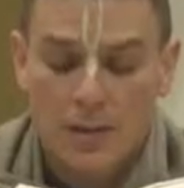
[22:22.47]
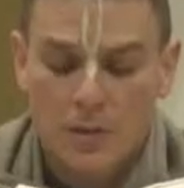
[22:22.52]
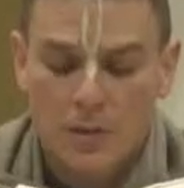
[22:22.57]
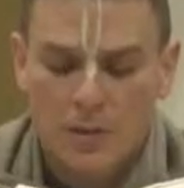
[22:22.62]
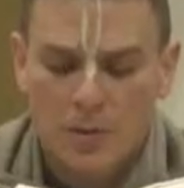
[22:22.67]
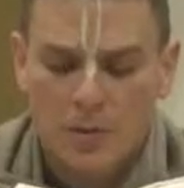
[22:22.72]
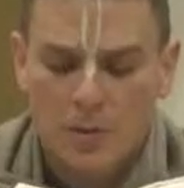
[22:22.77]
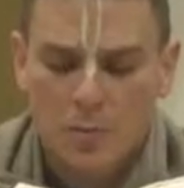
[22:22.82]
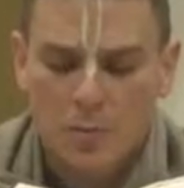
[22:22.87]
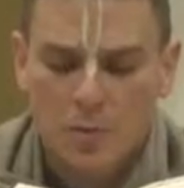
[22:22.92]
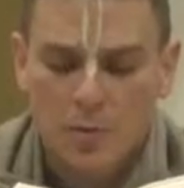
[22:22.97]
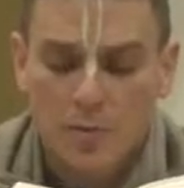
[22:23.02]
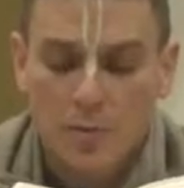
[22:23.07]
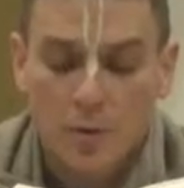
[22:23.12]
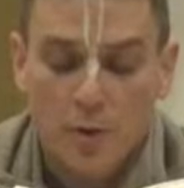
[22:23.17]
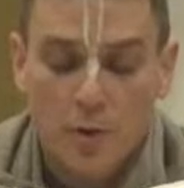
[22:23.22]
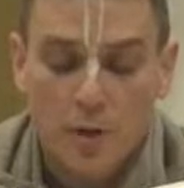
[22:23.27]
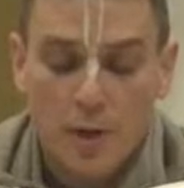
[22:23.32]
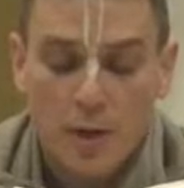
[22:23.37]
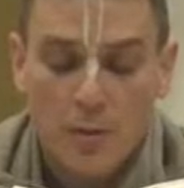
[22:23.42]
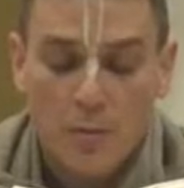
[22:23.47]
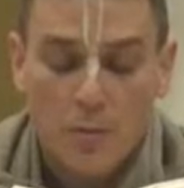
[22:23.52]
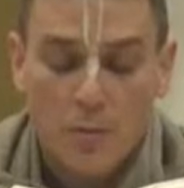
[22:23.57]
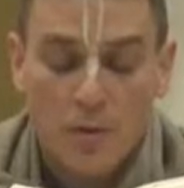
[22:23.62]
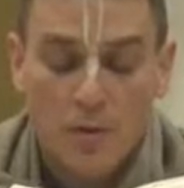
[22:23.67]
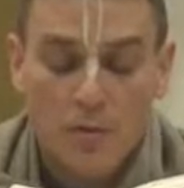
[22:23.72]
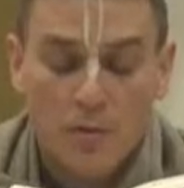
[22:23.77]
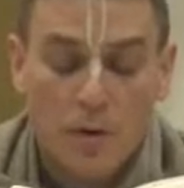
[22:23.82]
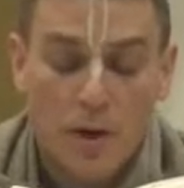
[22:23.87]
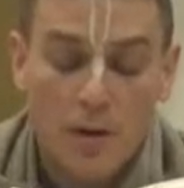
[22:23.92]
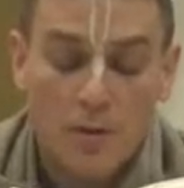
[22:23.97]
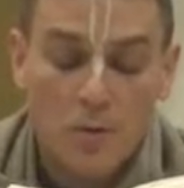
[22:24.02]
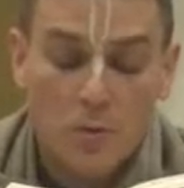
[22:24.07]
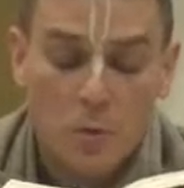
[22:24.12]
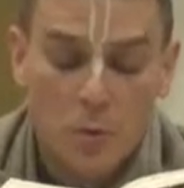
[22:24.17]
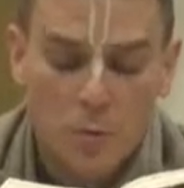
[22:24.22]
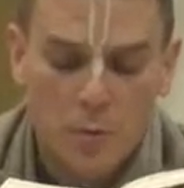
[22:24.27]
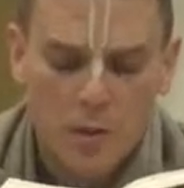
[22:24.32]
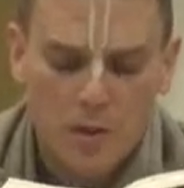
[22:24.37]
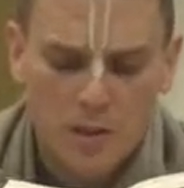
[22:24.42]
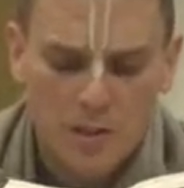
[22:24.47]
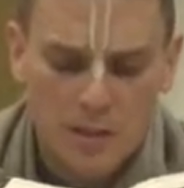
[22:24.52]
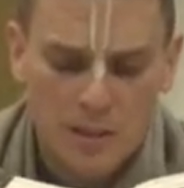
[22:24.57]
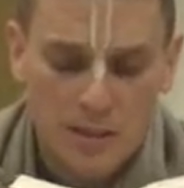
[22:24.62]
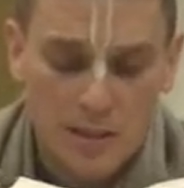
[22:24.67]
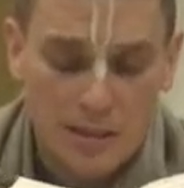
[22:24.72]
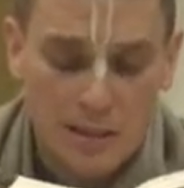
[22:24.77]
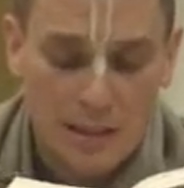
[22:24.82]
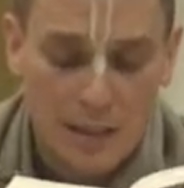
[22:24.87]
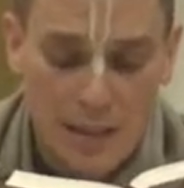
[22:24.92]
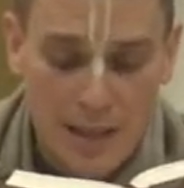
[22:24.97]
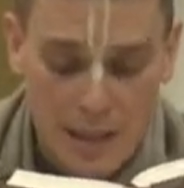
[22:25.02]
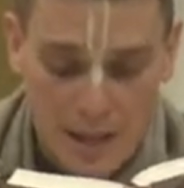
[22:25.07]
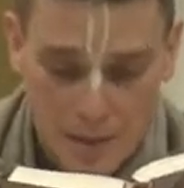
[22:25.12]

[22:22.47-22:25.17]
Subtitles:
and stood before him with great humility.